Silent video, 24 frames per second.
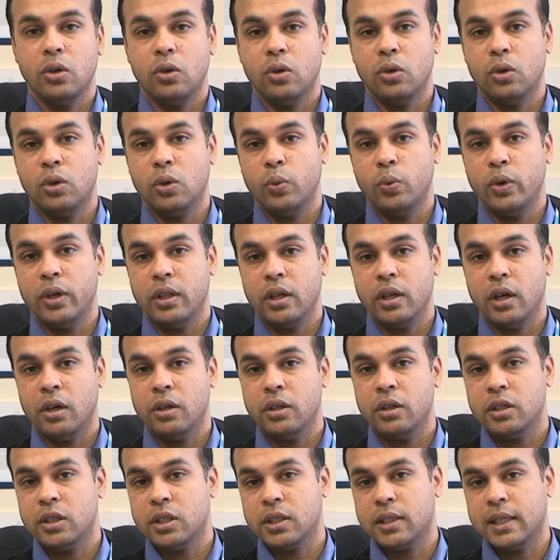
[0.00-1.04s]
or with
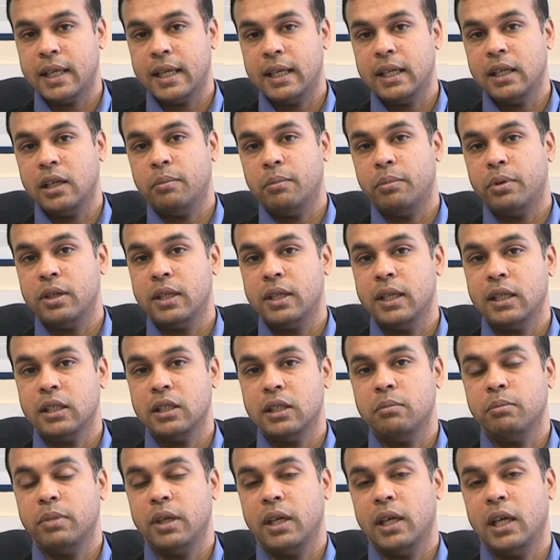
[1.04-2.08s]
understanding and
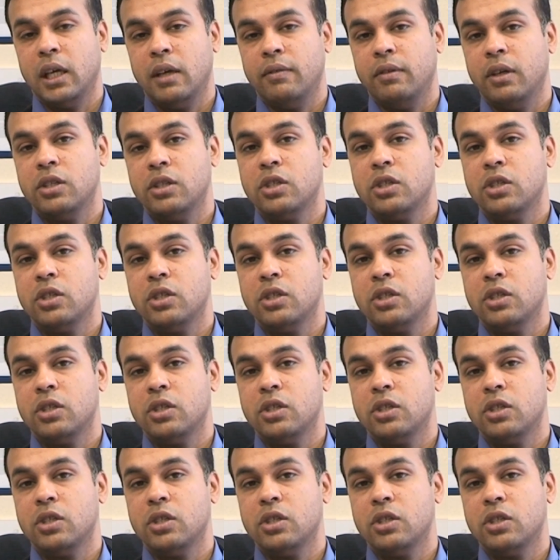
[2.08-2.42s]
predicting behaviour,